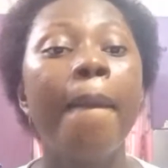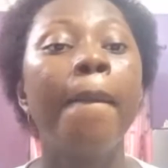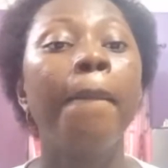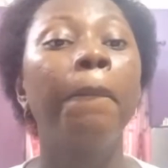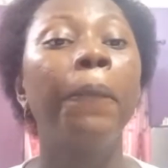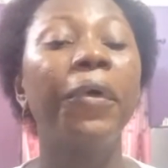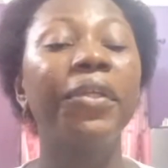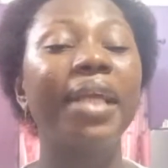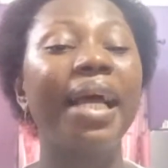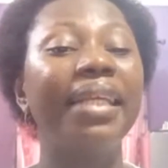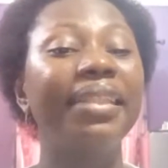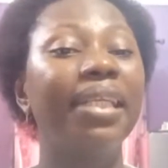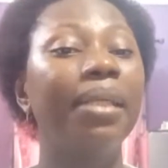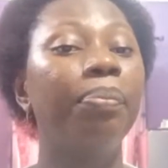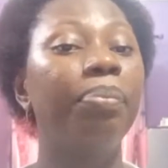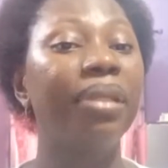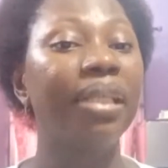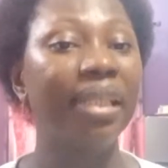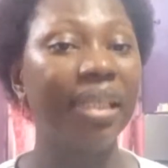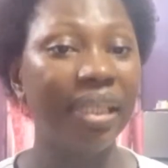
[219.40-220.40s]
But as a
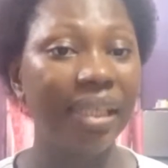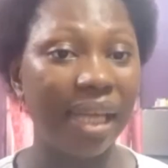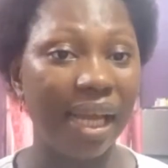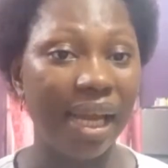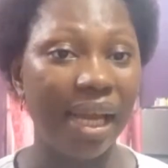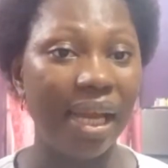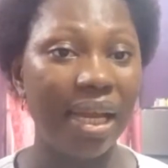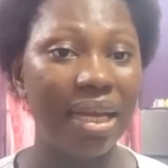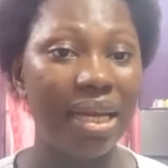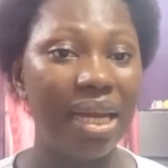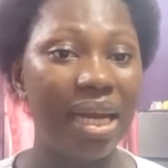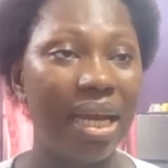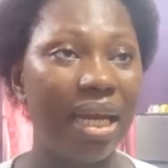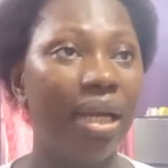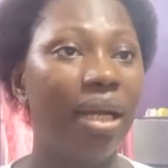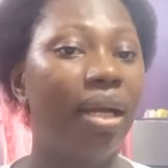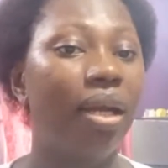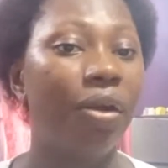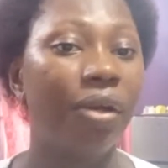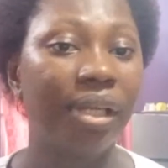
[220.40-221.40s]
beginner,
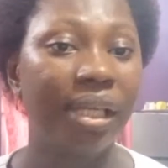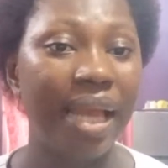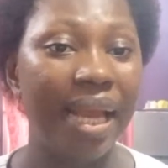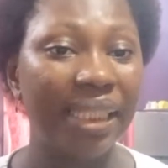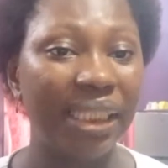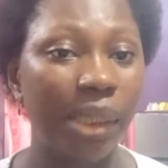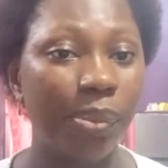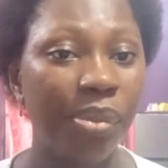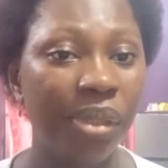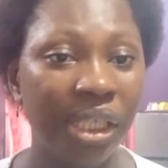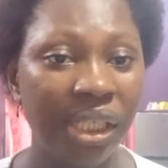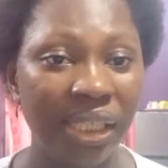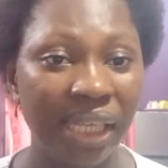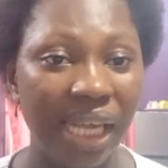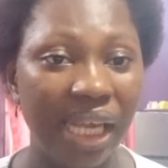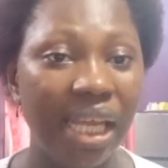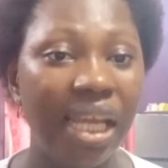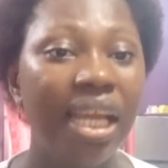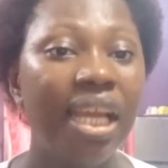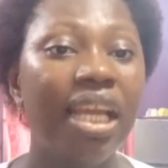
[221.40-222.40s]
okay,
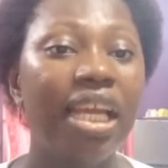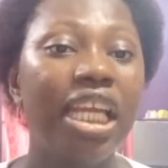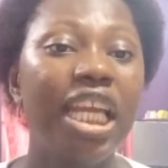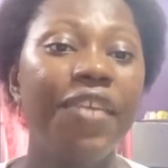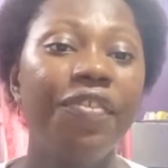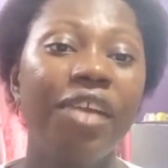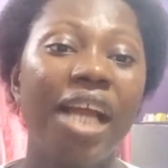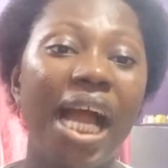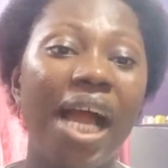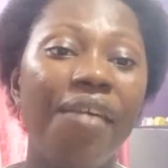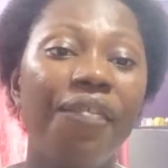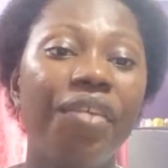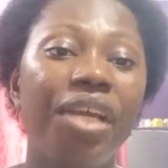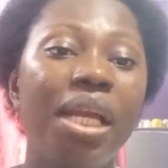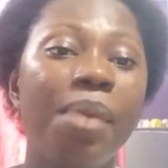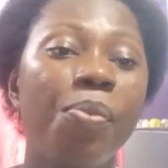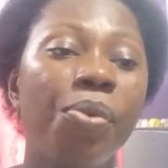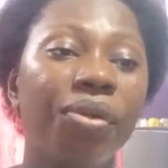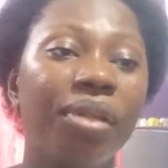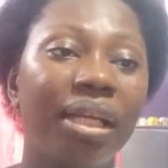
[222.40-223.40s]
if you have
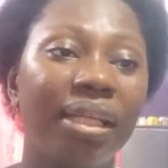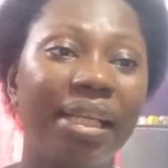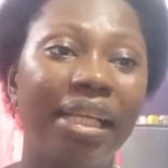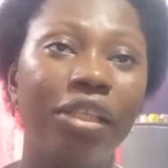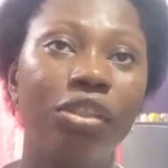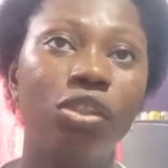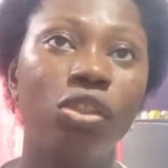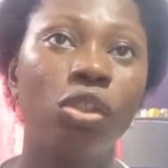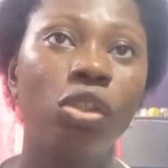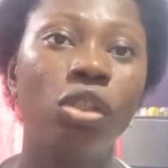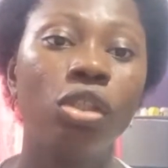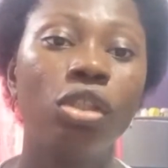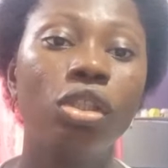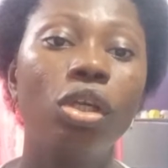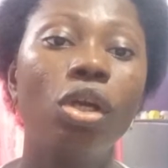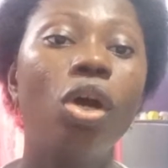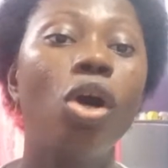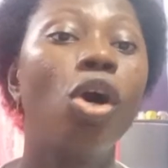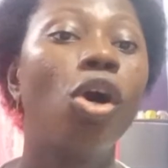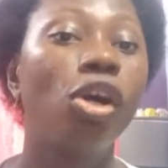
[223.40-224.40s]
a book that has sold
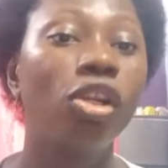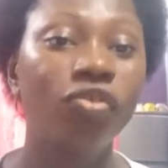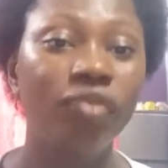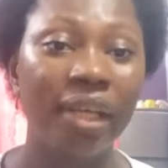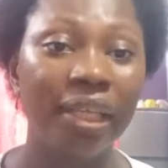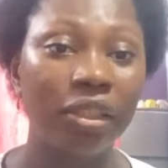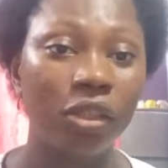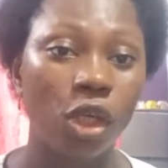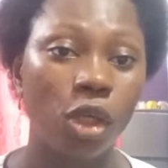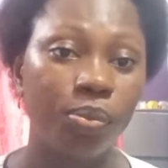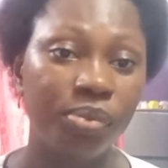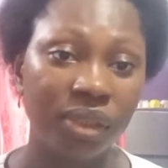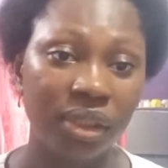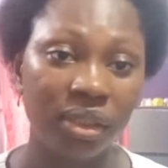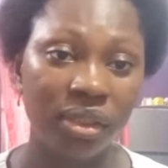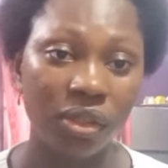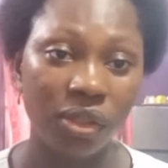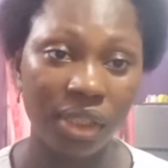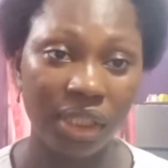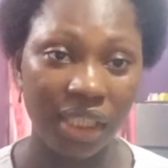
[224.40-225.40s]
100
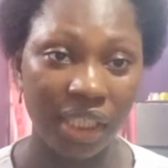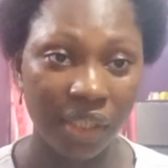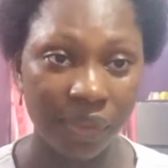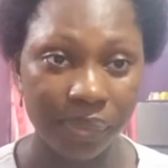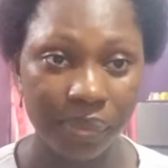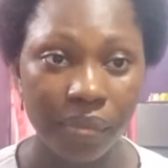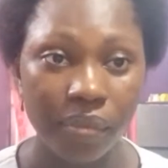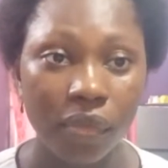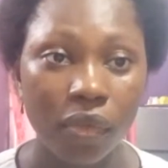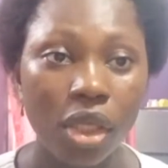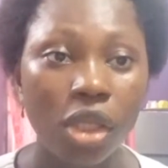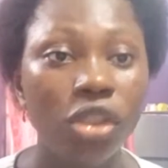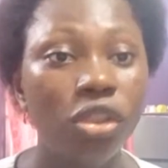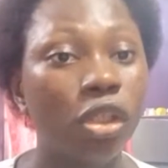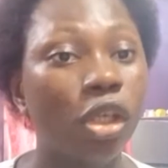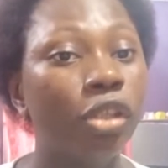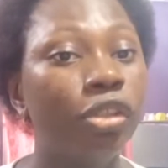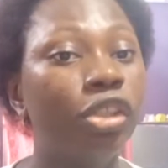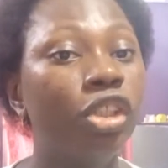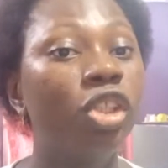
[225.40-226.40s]
copies, okay,
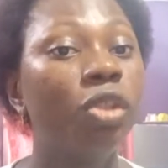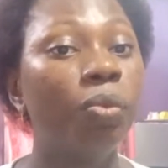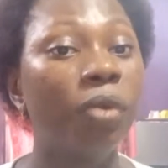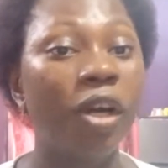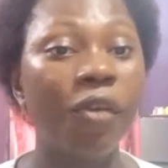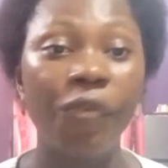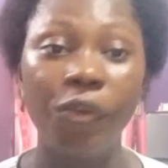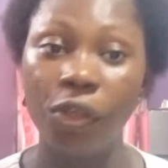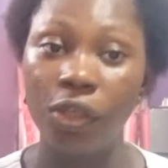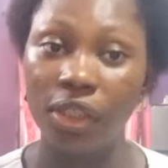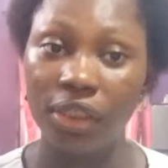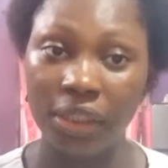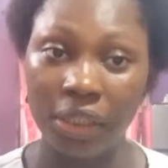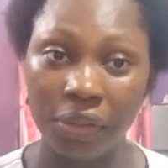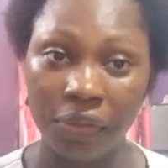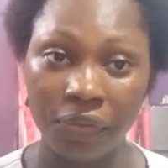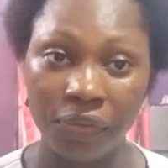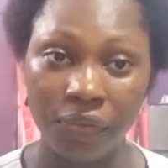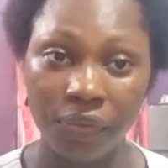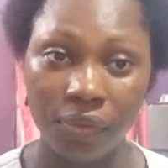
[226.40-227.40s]
you're doing well for
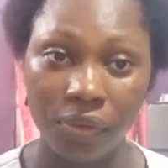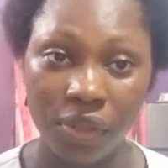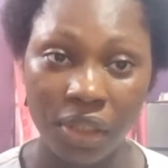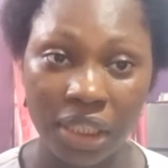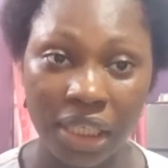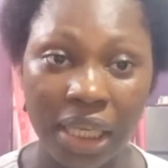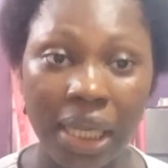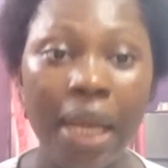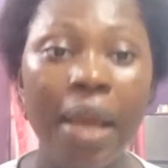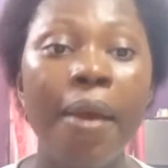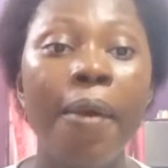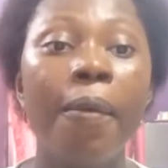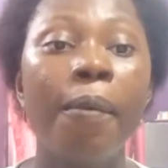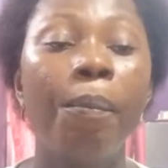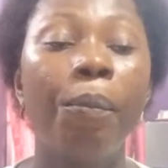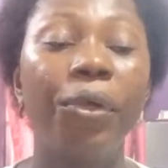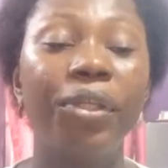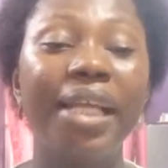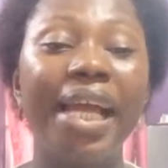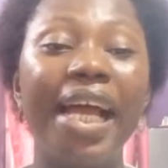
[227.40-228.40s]
yourself, okay.
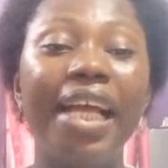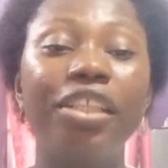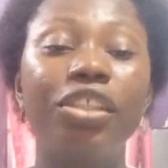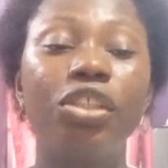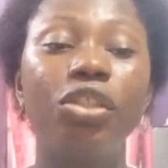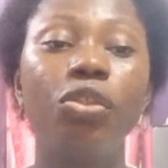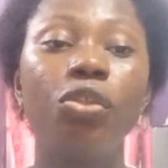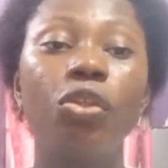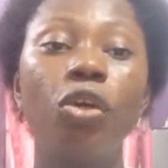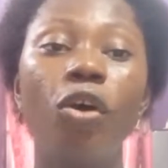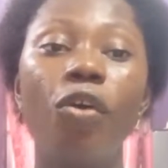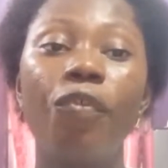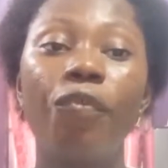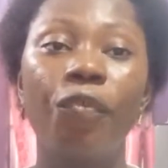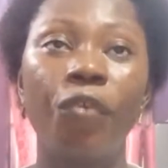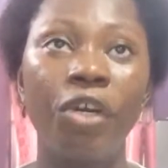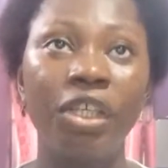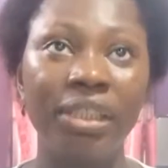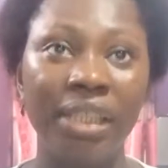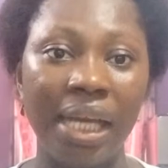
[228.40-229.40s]
But as you go
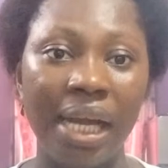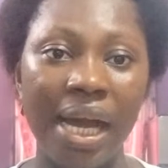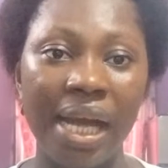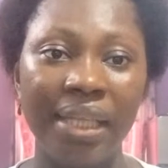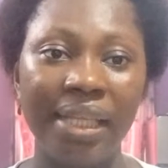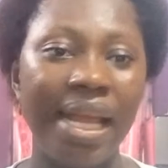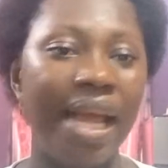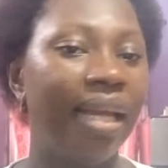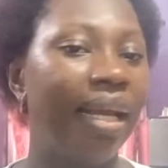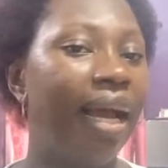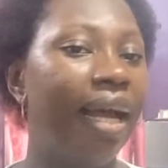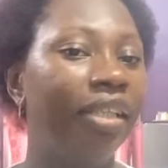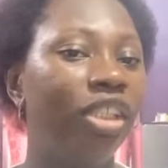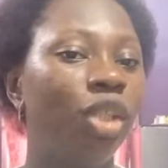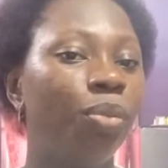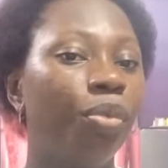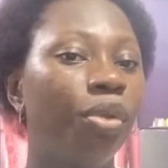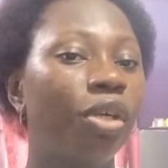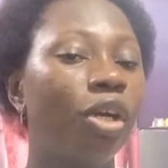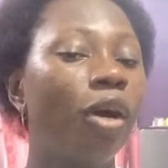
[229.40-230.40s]
further and as
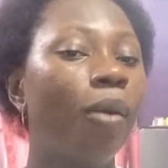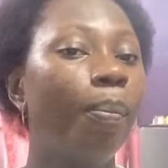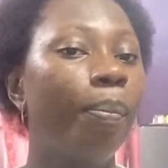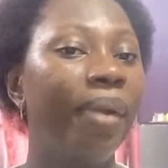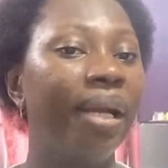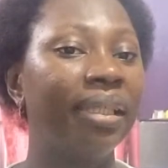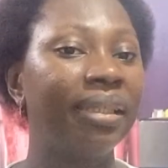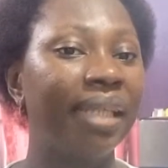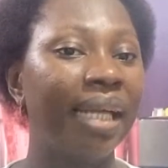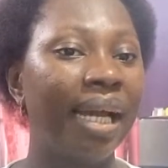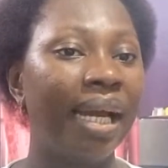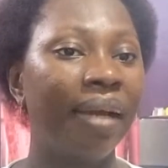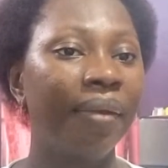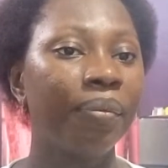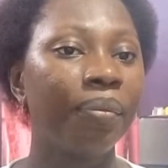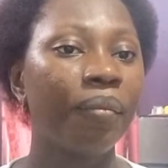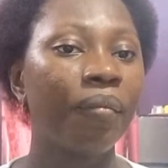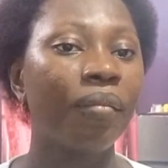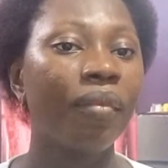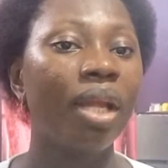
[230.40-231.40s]
you become better
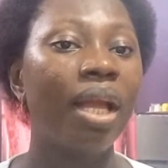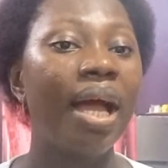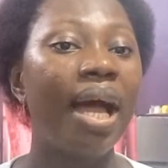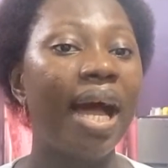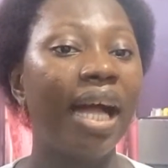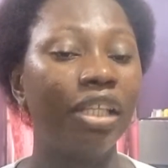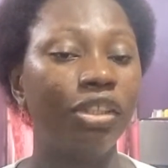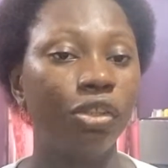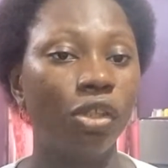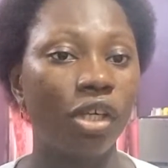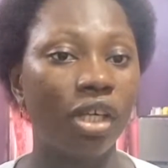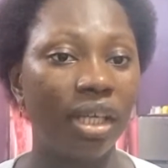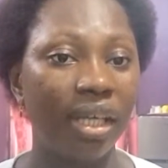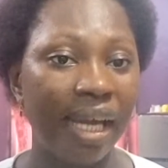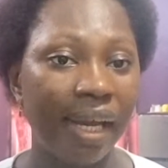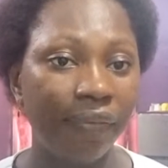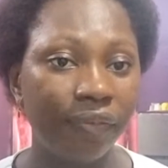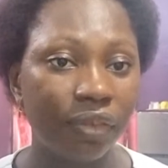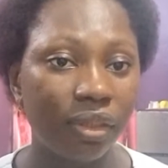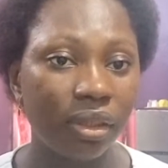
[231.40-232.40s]
at your
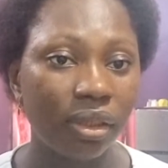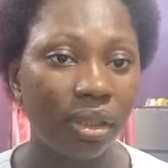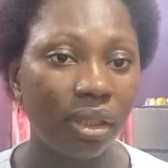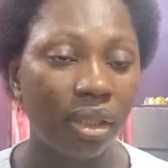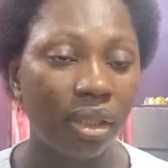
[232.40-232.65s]
craft,